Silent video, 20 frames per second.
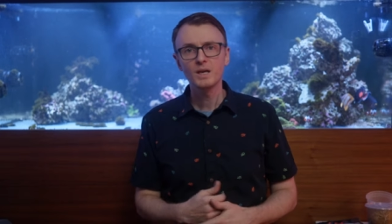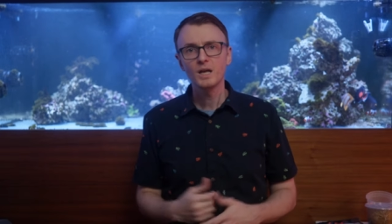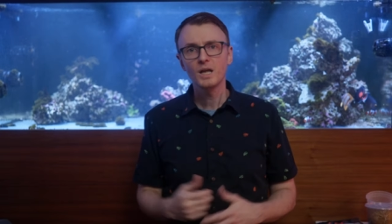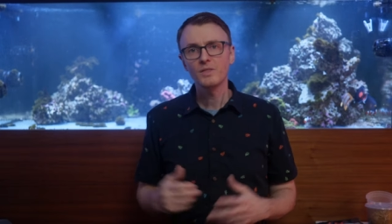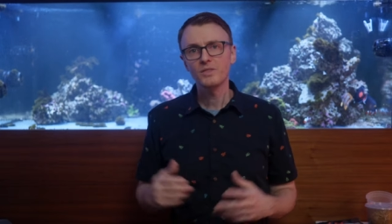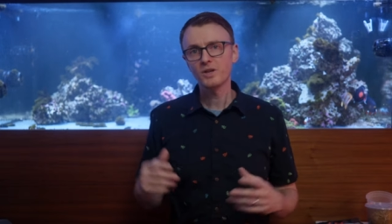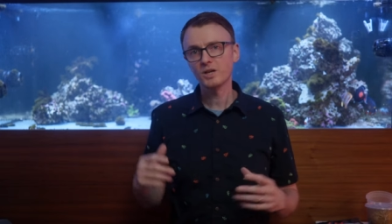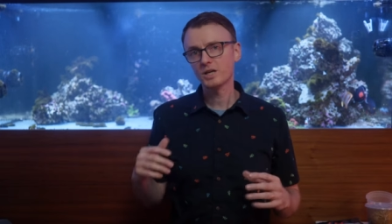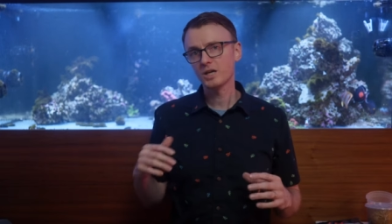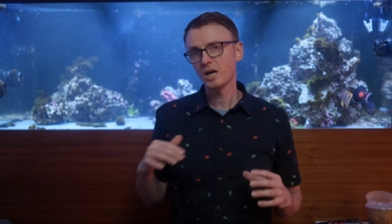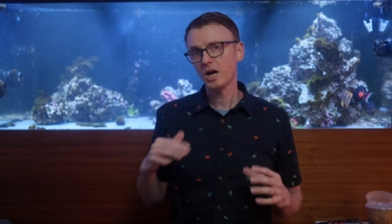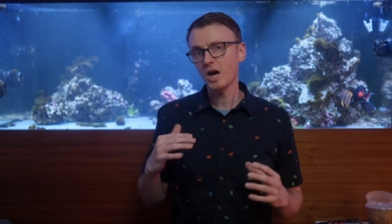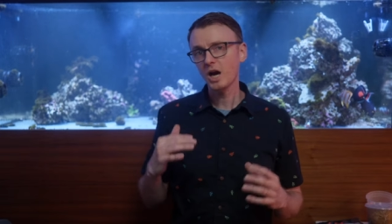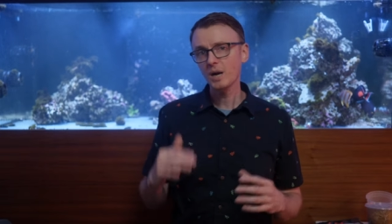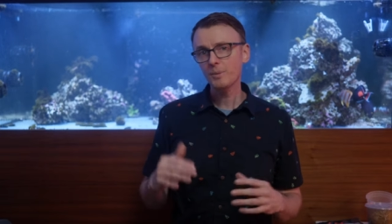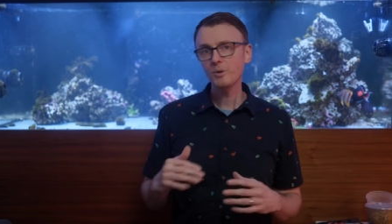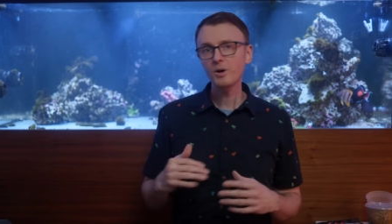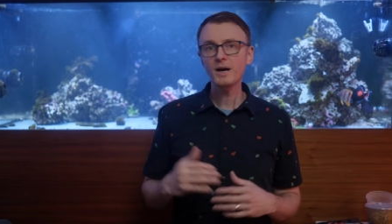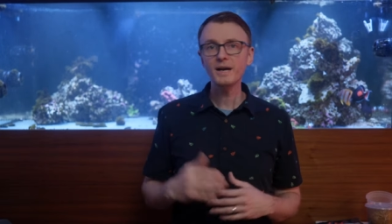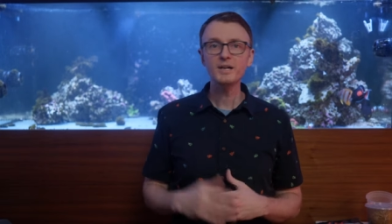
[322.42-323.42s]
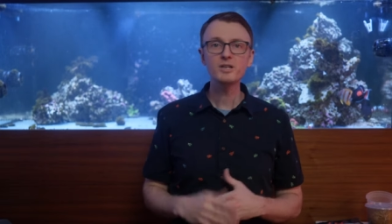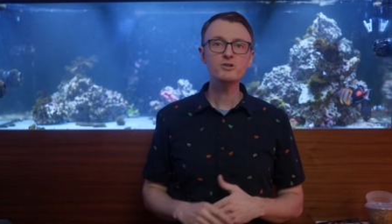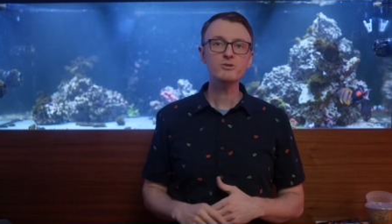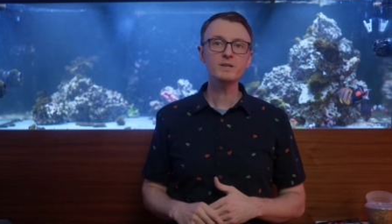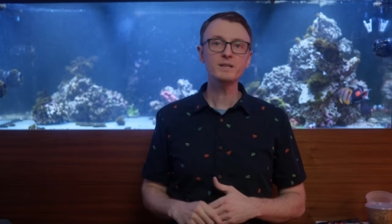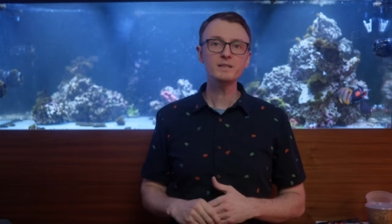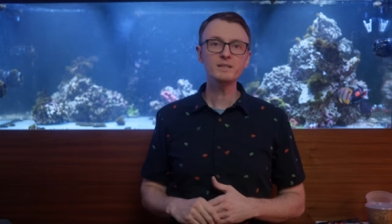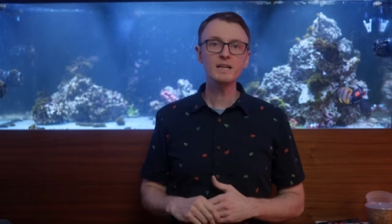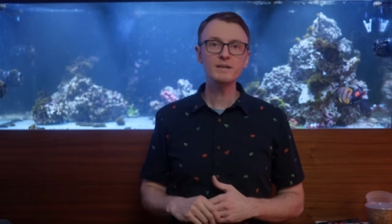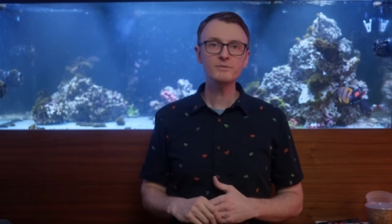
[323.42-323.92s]
the
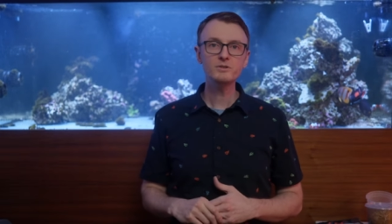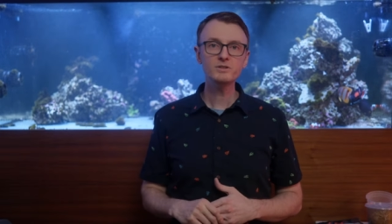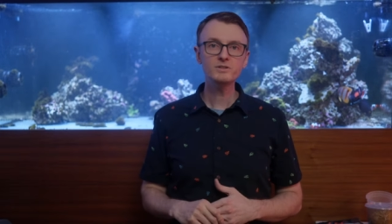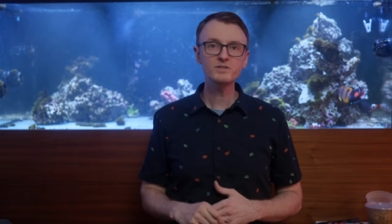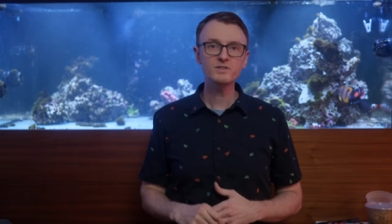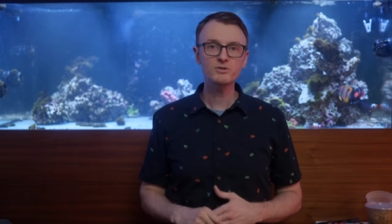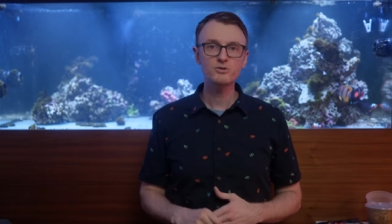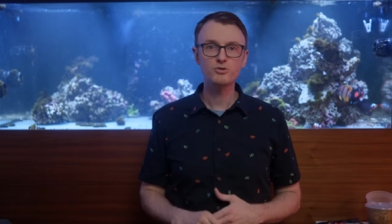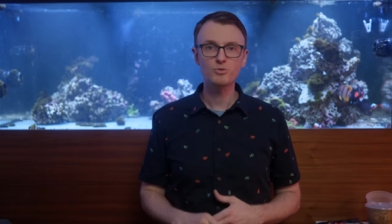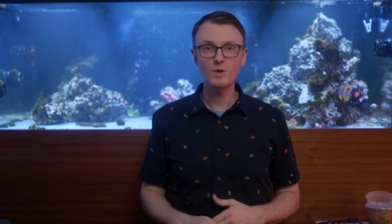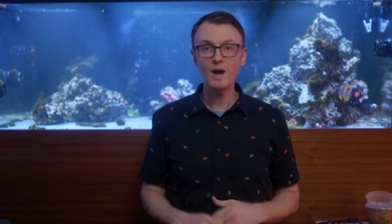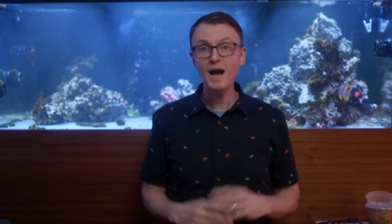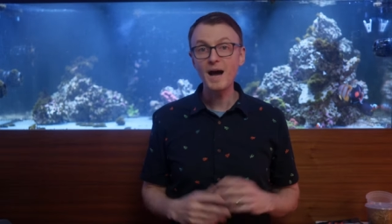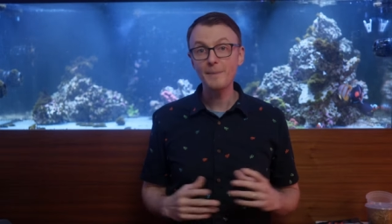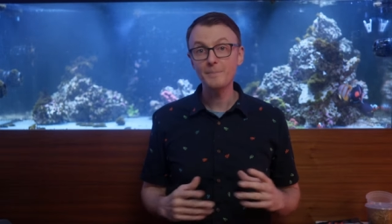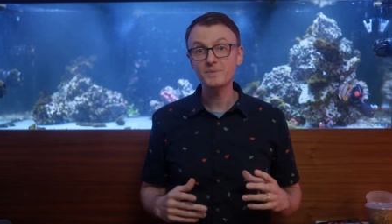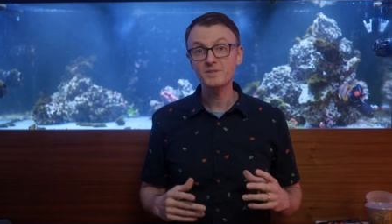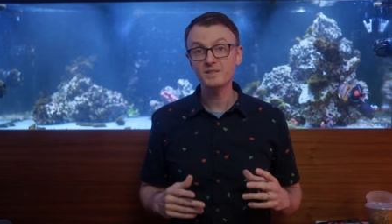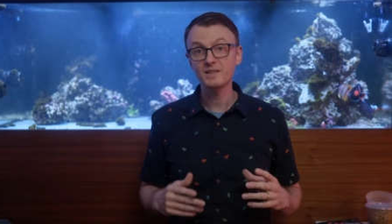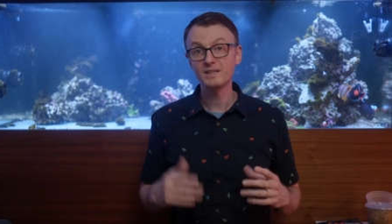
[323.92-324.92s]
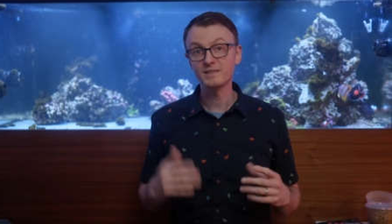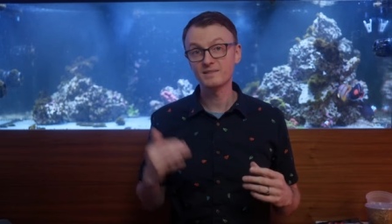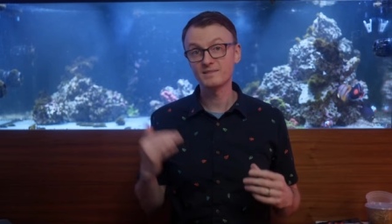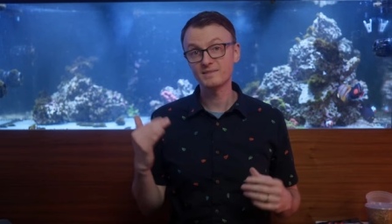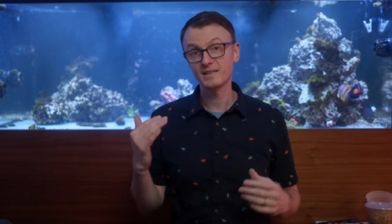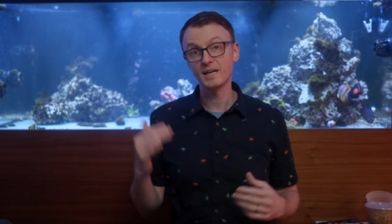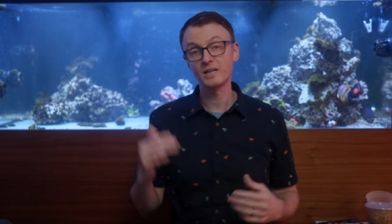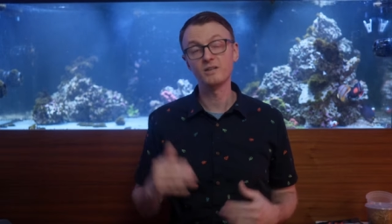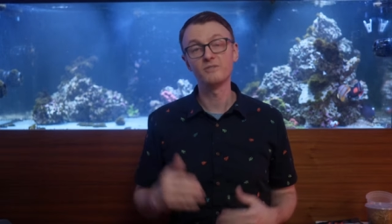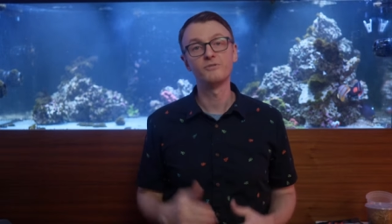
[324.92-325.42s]
carbohydrate levels dropped in
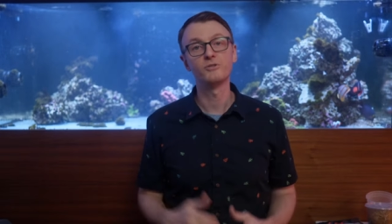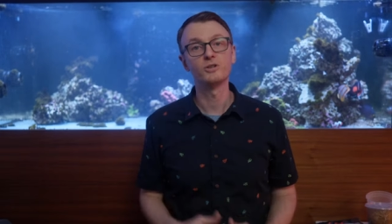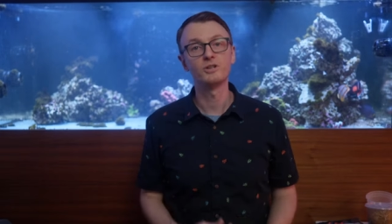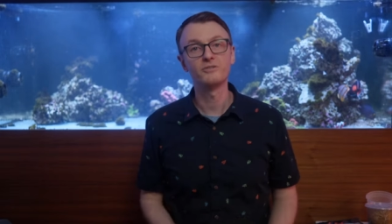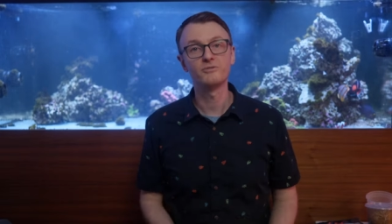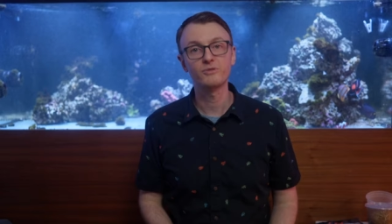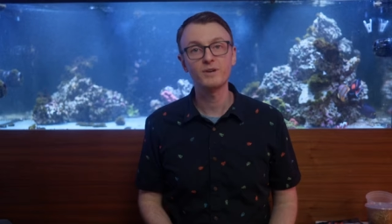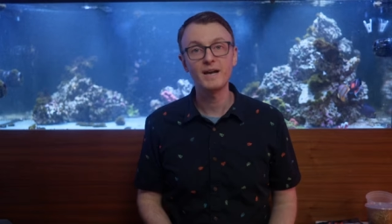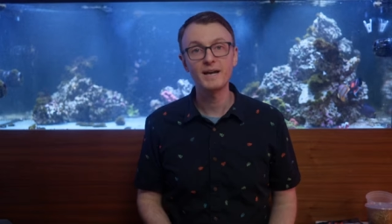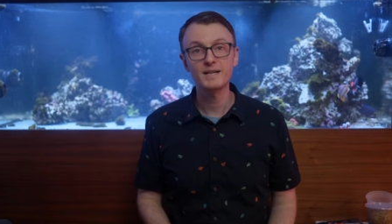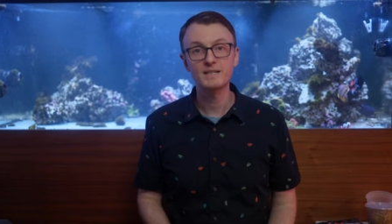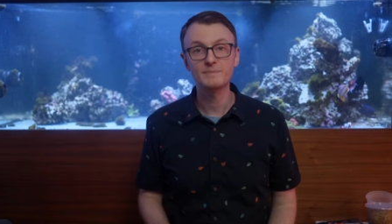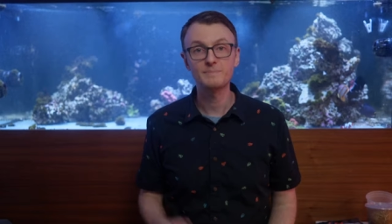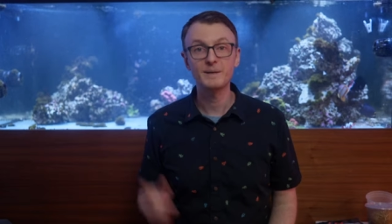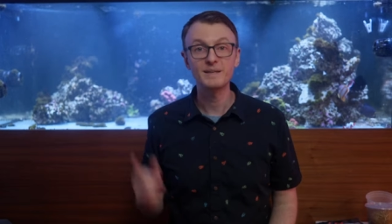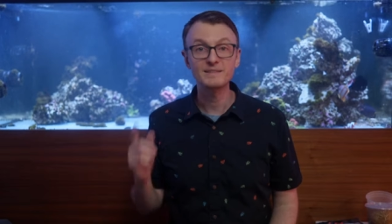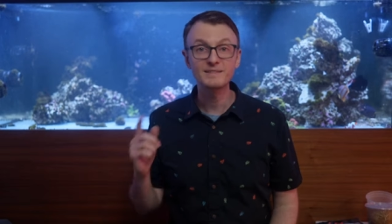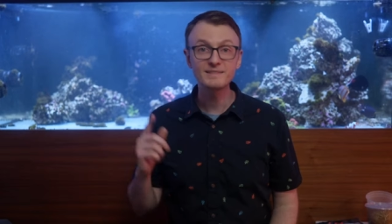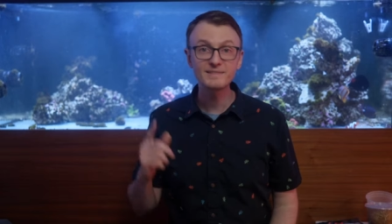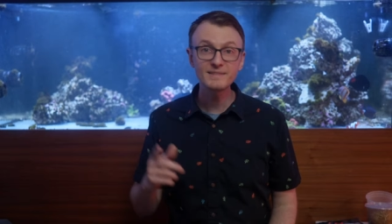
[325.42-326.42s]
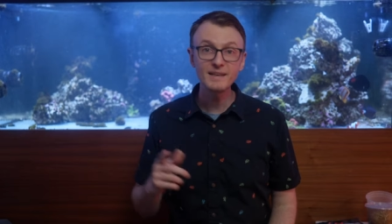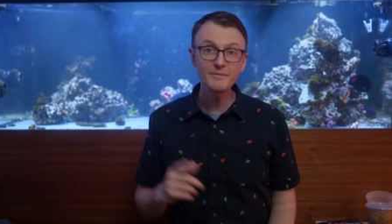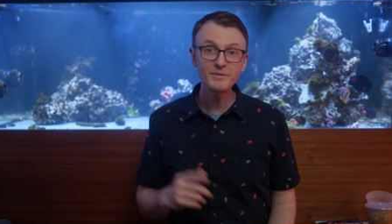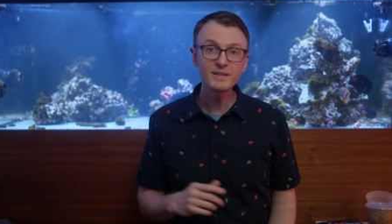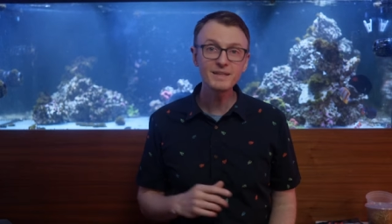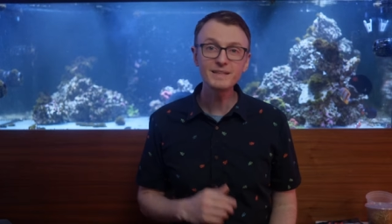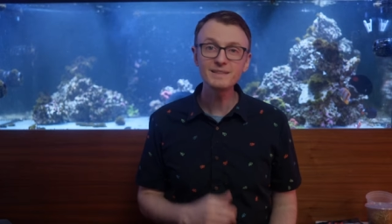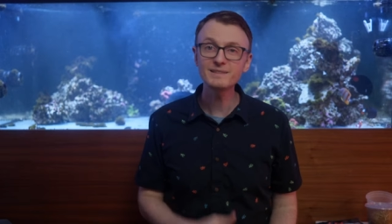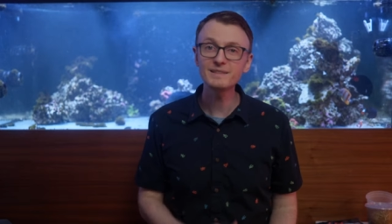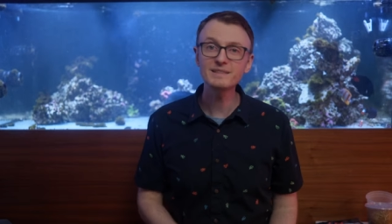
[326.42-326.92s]
Stylophora frags by
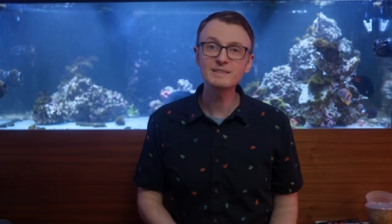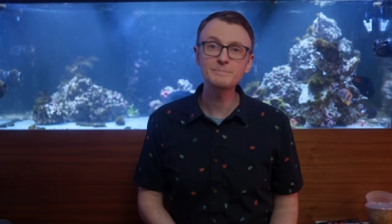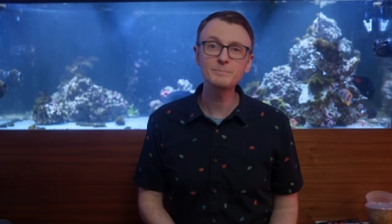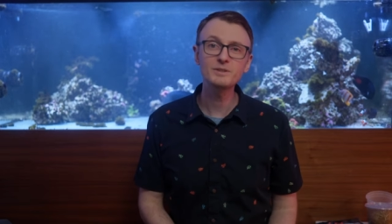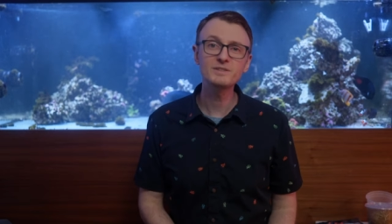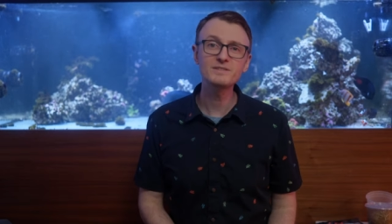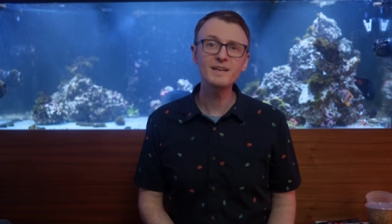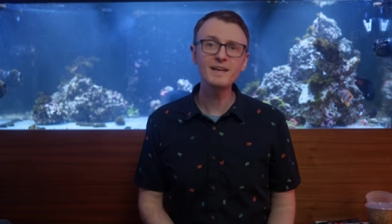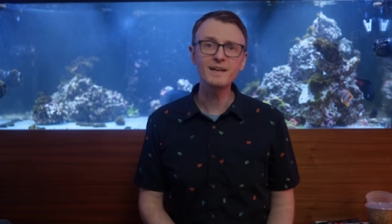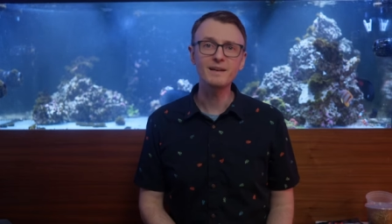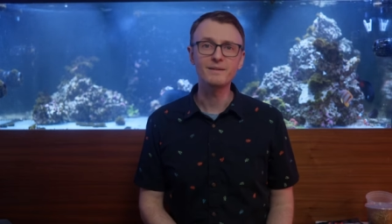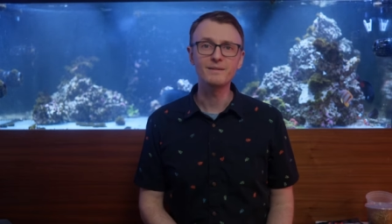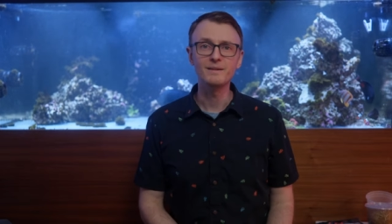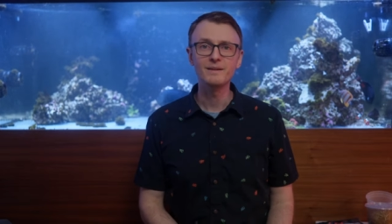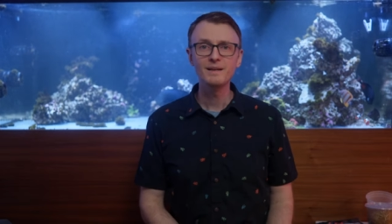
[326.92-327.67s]
76%.